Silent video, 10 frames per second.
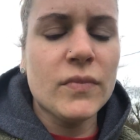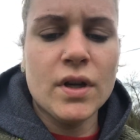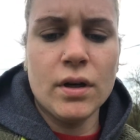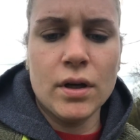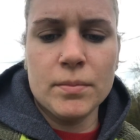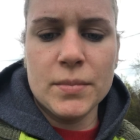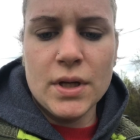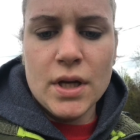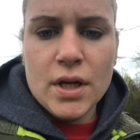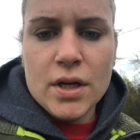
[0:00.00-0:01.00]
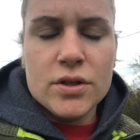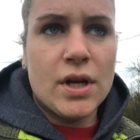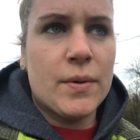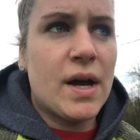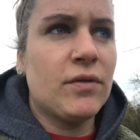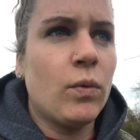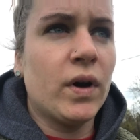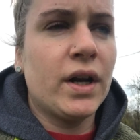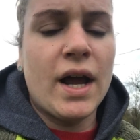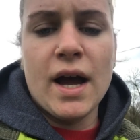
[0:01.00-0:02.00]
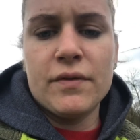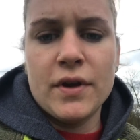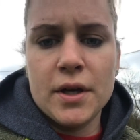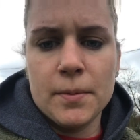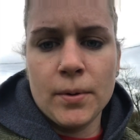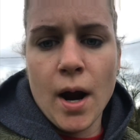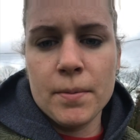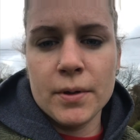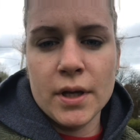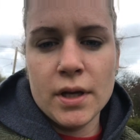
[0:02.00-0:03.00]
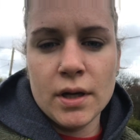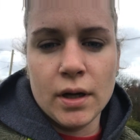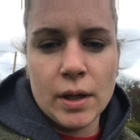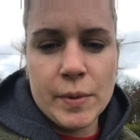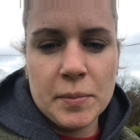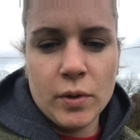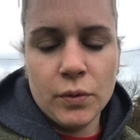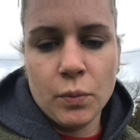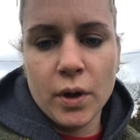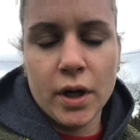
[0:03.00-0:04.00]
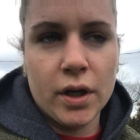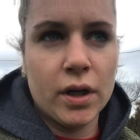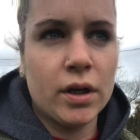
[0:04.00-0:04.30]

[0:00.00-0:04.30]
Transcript: Um, so yeah, we have a one and a half acre property. Um, we both work,